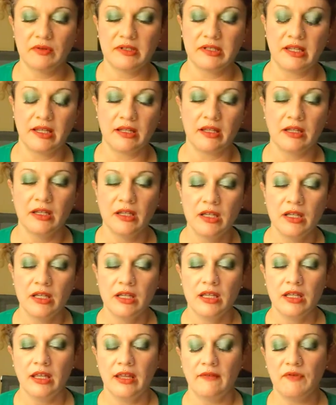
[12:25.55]
it's like
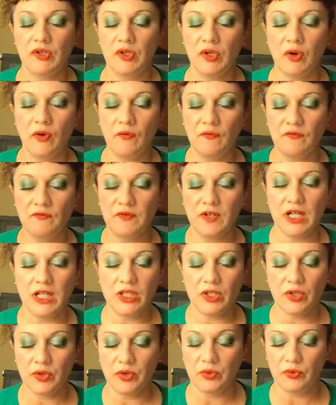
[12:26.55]
if you don't
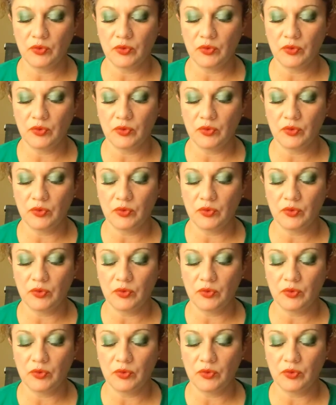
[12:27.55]
follow the